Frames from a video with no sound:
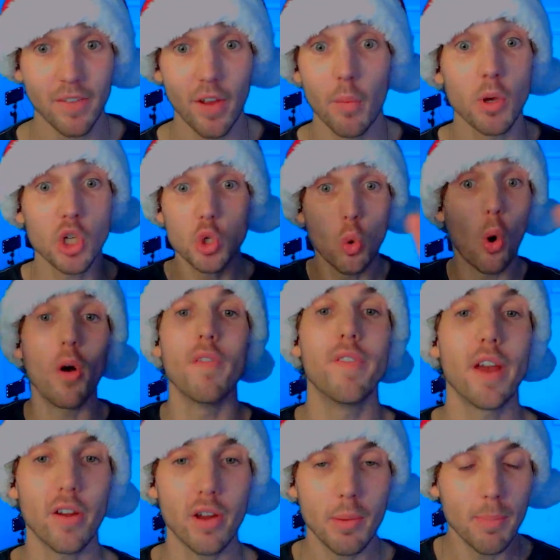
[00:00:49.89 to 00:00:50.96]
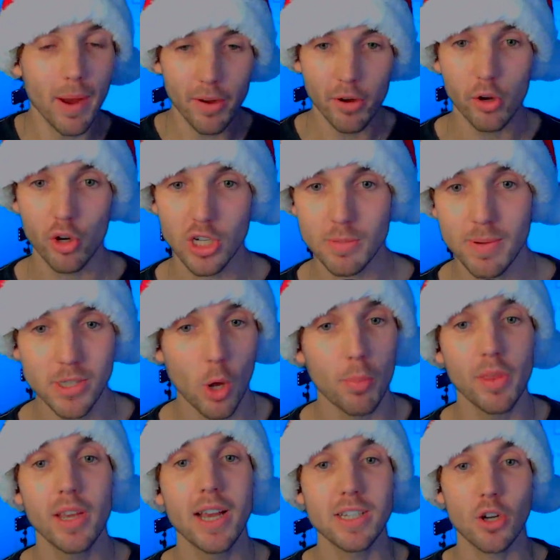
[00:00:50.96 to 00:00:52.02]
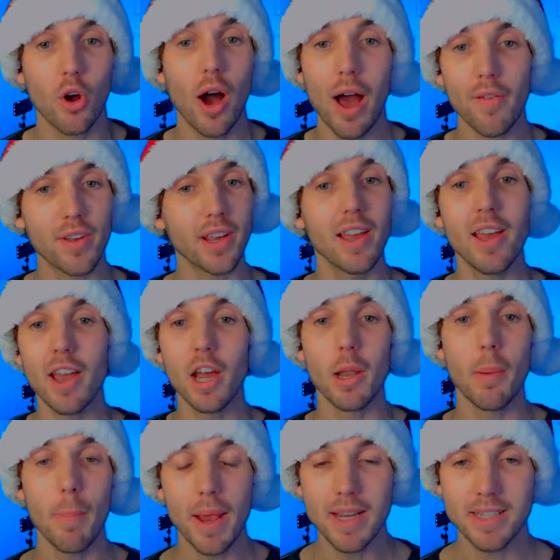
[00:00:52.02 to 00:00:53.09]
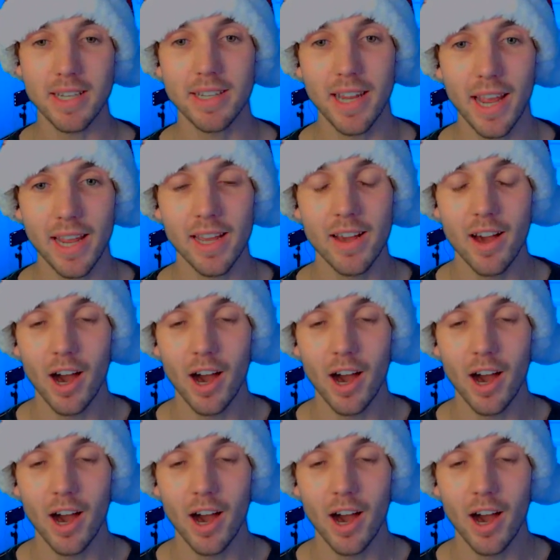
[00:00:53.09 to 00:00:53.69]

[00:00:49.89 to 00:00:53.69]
I wish you all a very Merry Christmas. Hope that you guys are all having an amazing day.